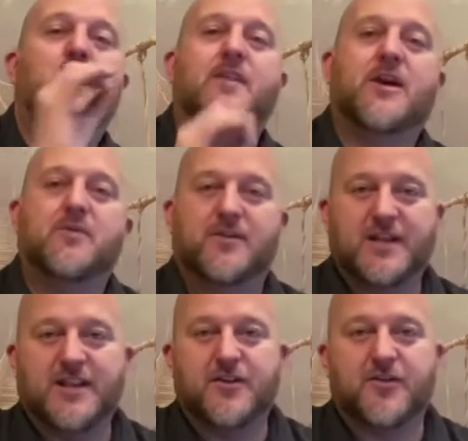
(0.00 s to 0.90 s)
that we
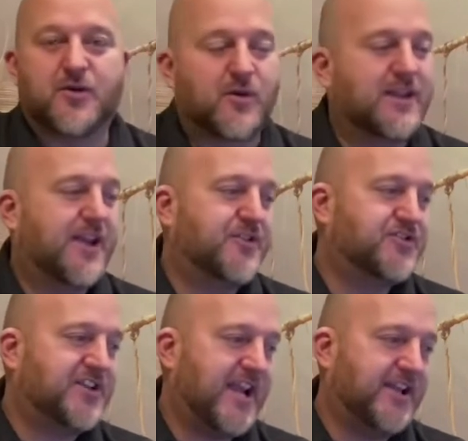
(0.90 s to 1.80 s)
need to thoroughly
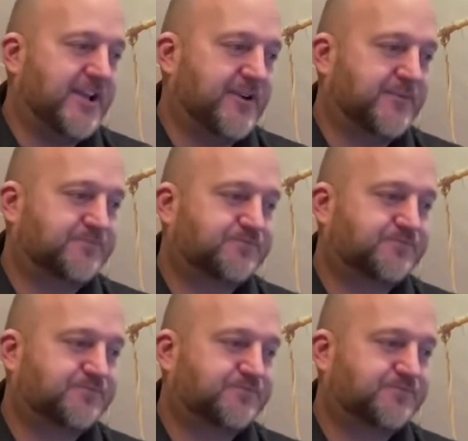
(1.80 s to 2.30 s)
understand here.